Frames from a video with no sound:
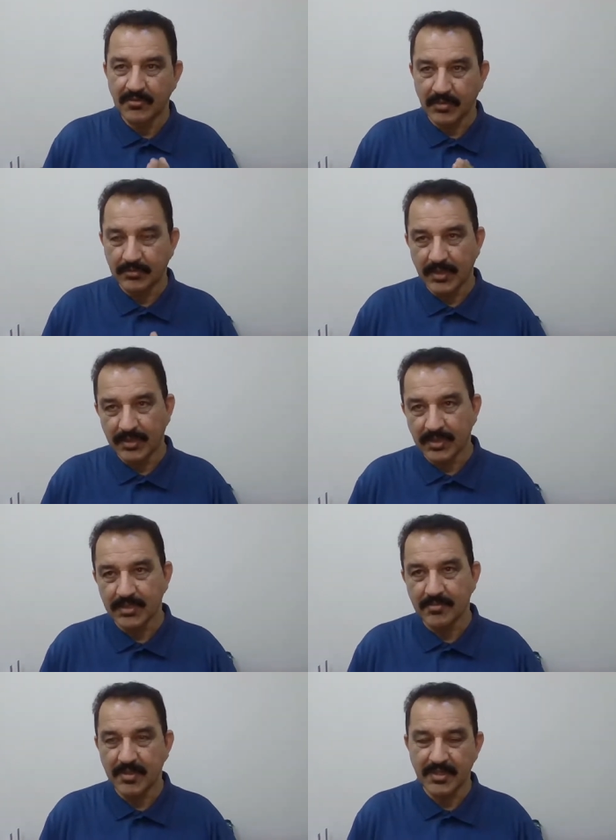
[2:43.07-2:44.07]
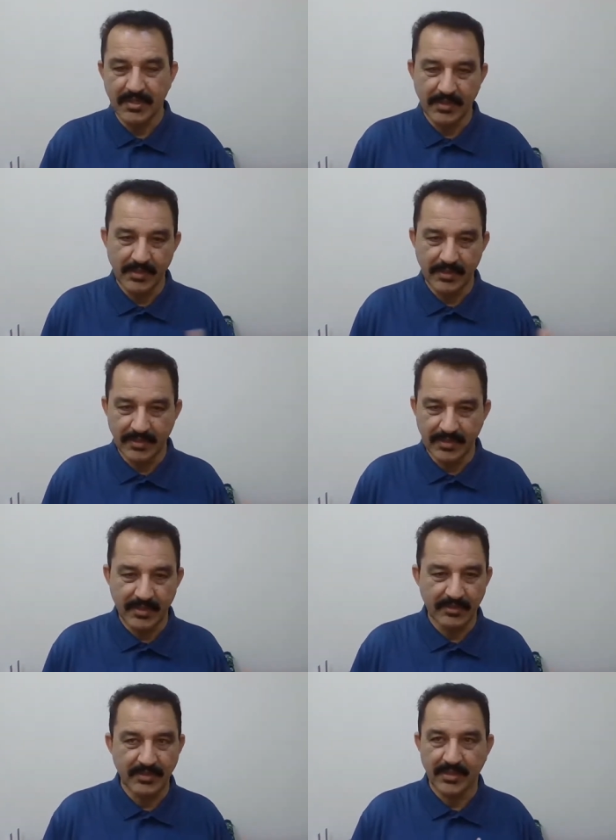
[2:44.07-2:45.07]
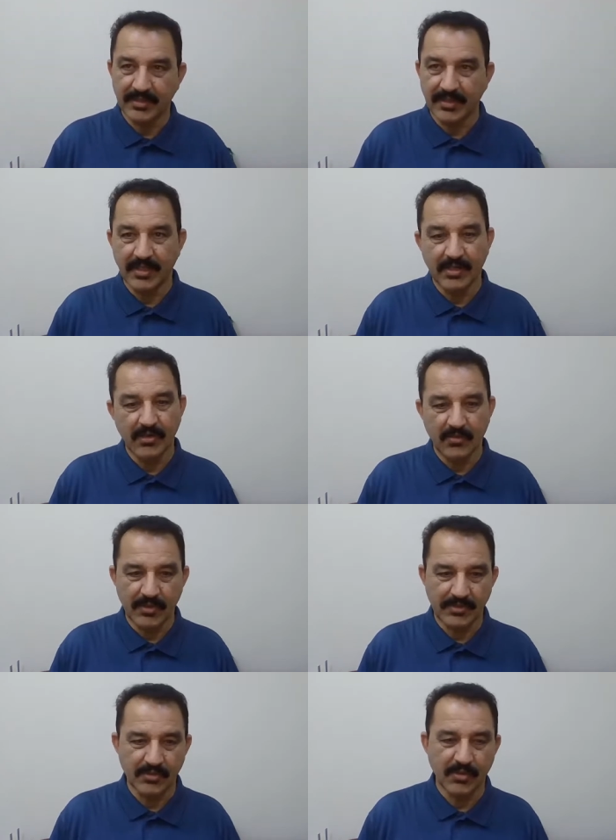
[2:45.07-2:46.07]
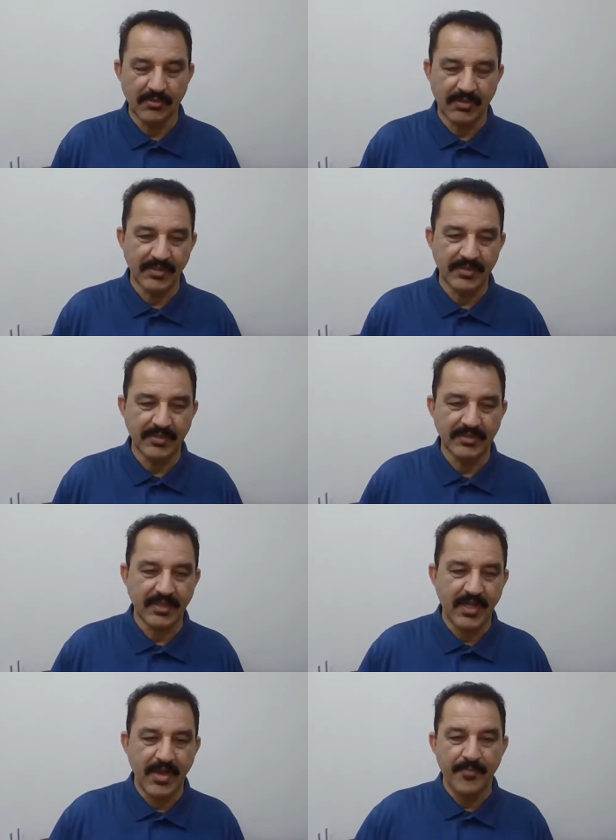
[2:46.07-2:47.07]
from the encroachment areas and whatsoever it is.